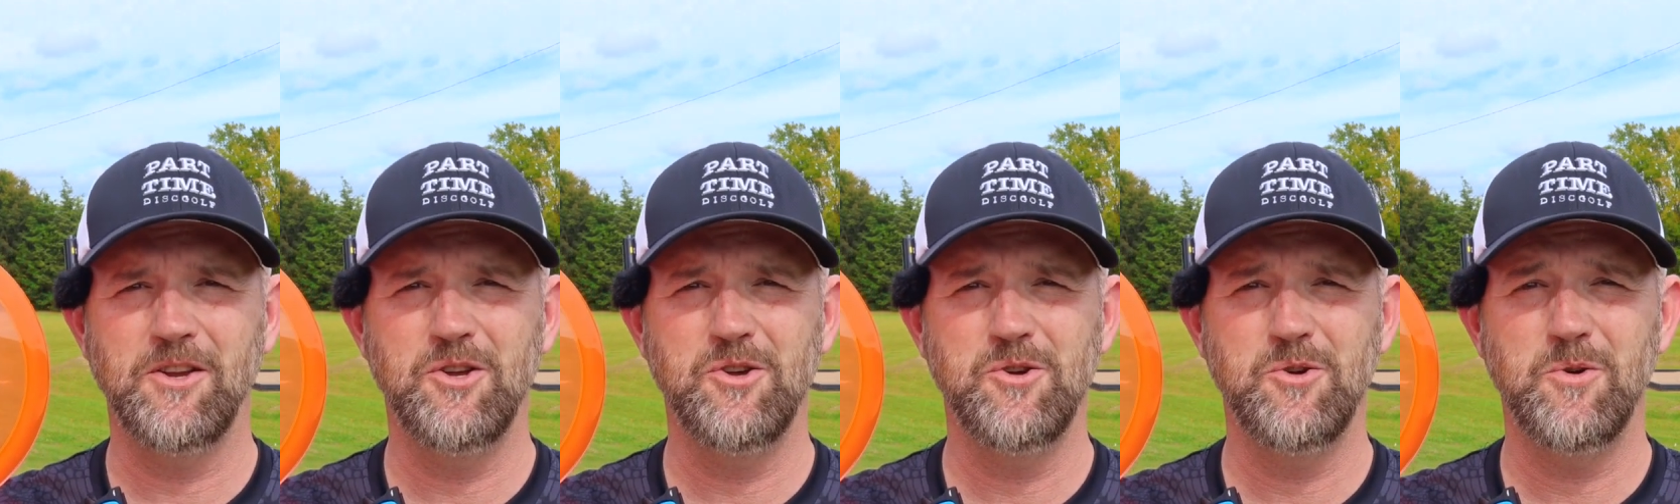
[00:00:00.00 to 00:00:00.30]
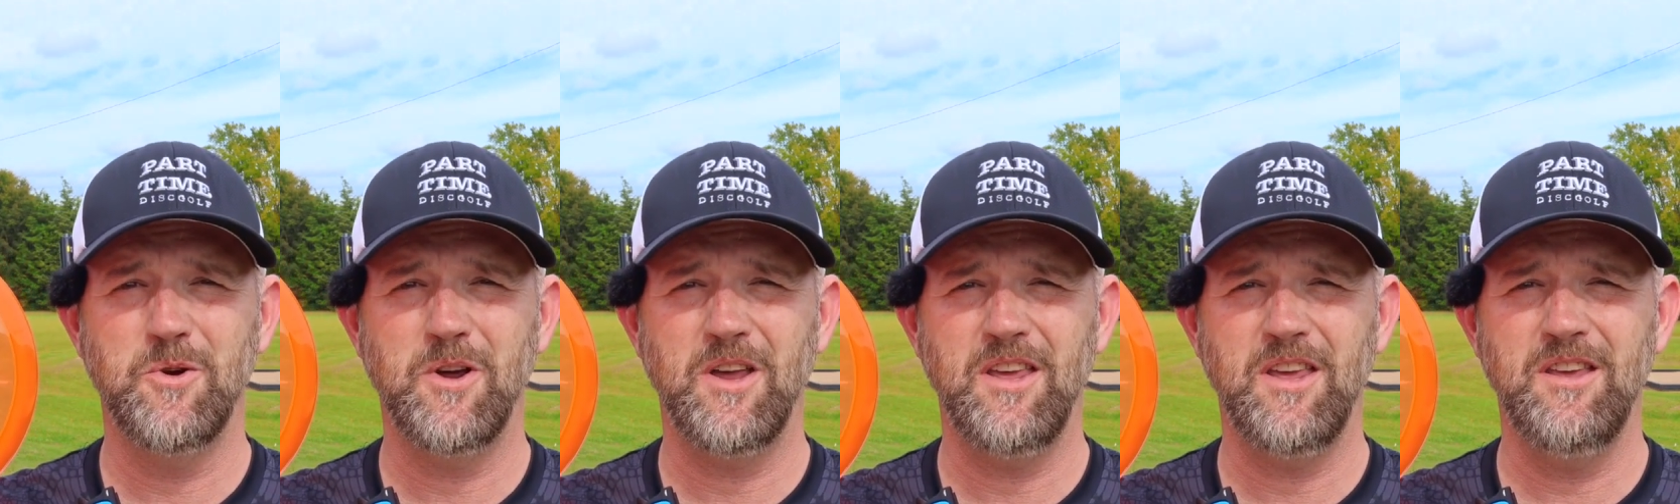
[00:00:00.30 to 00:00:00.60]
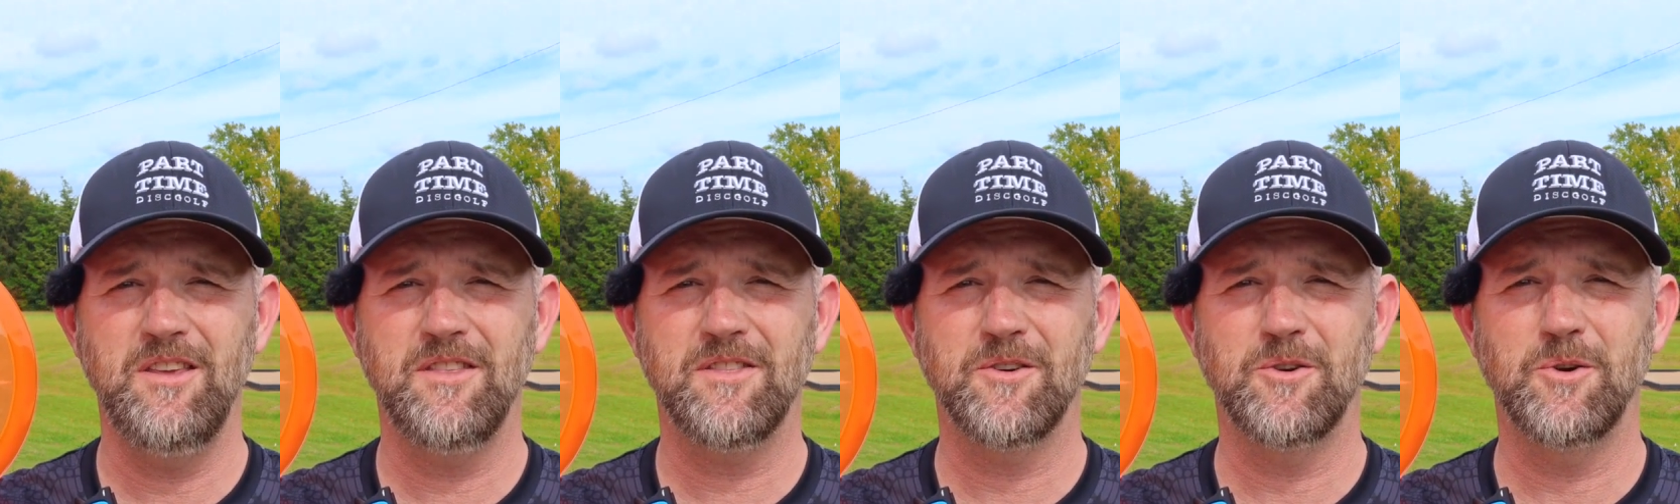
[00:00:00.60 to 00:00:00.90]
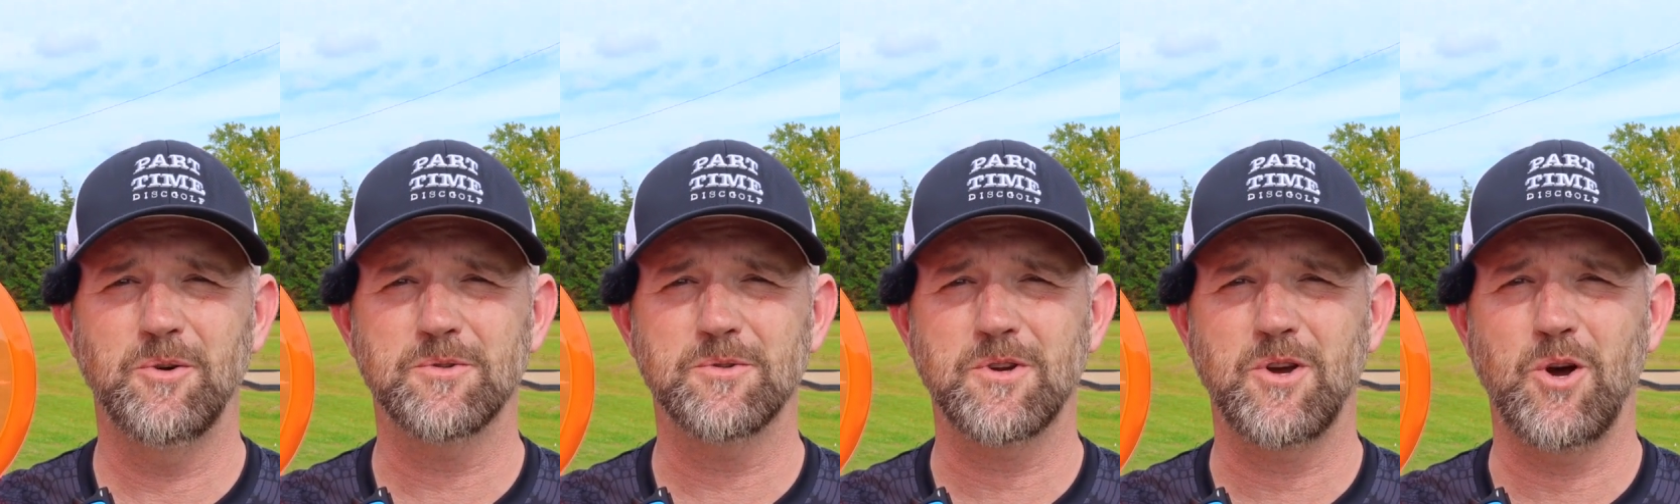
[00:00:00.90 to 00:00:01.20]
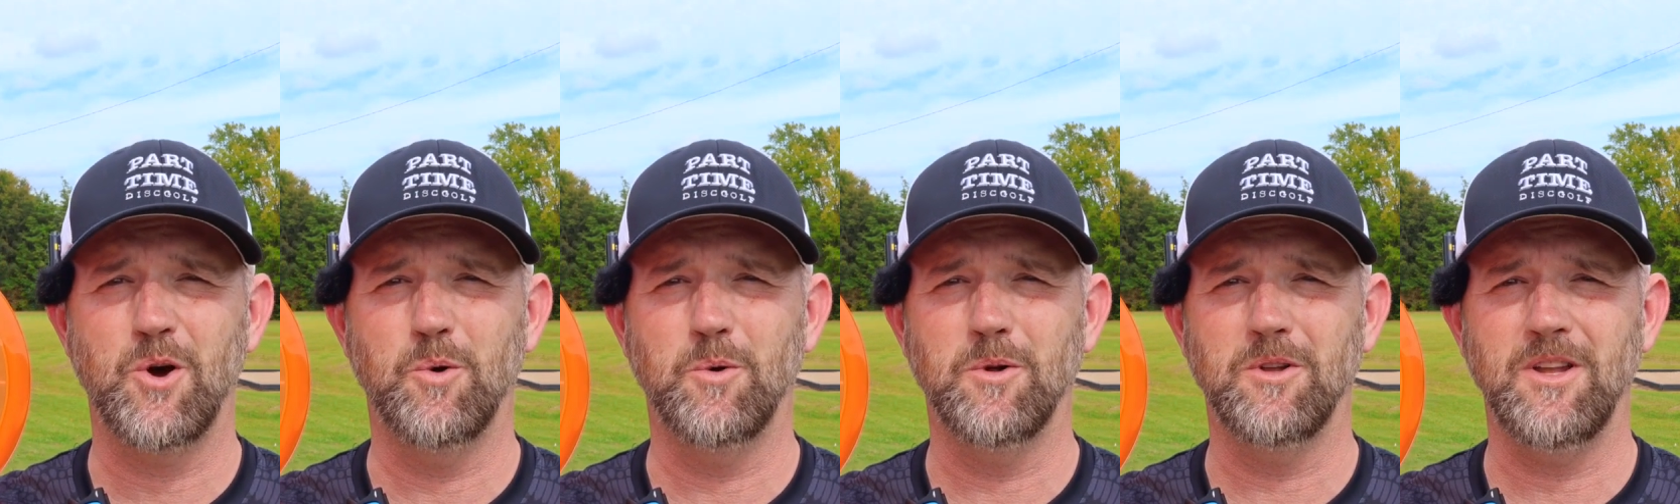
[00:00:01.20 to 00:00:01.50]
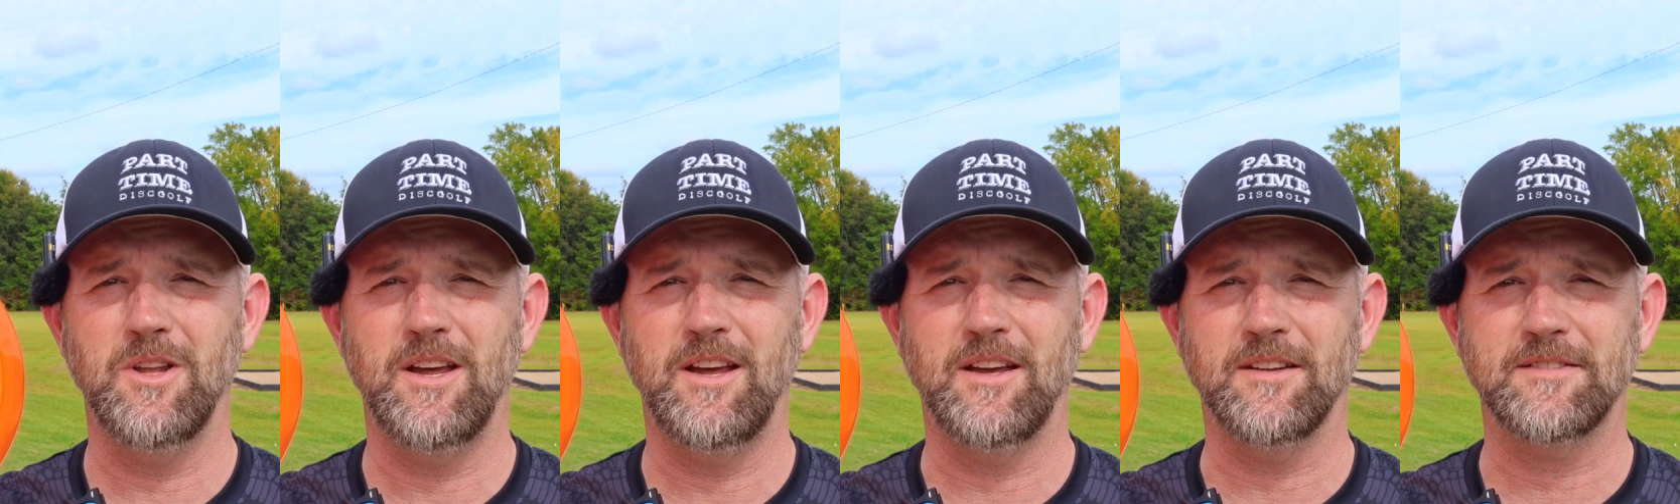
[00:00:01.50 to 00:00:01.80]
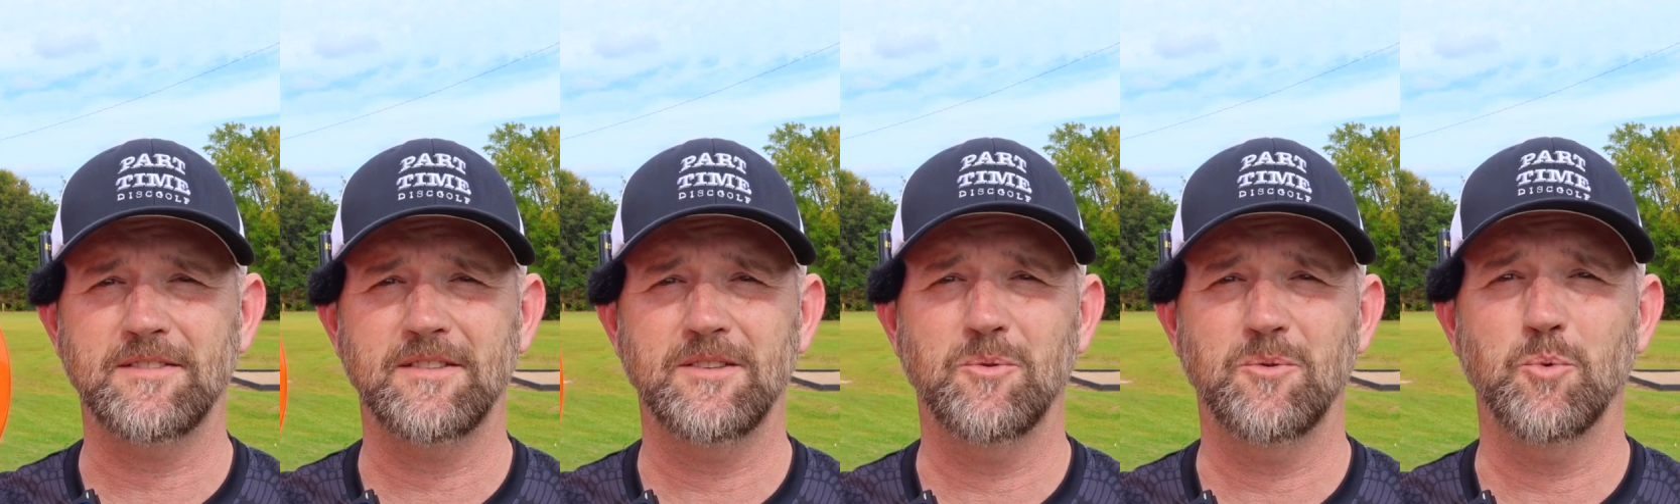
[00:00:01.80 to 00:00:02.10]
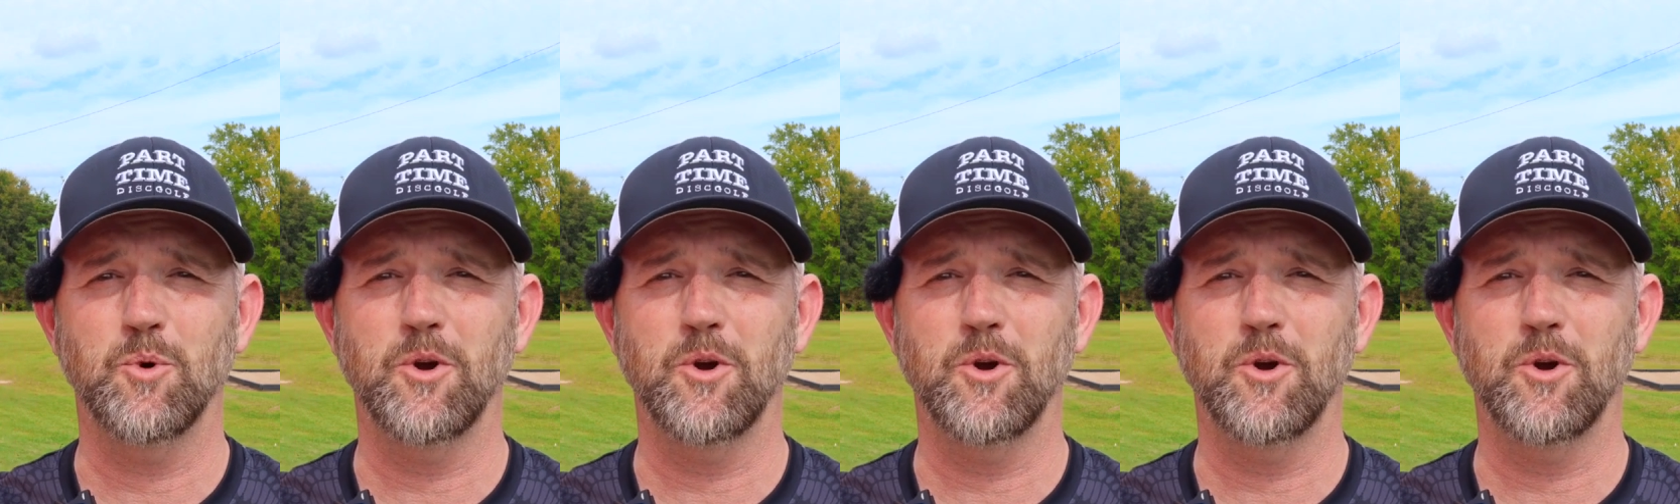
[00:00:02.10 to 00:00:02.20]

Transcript: new ETHOS Coalesce.